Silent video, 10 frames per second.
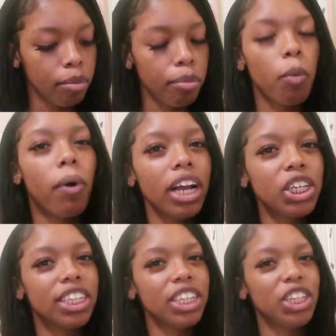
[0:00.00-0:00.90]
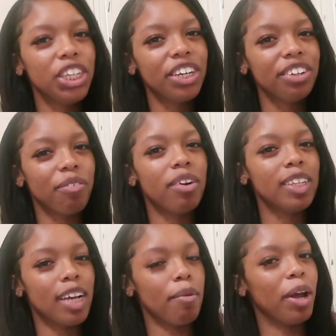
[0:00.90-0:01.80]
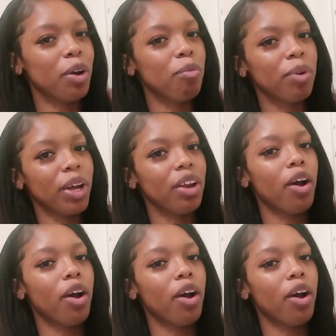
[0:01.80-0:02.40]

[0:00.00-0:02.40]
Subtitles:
But watch this year, the one time I don't bring it.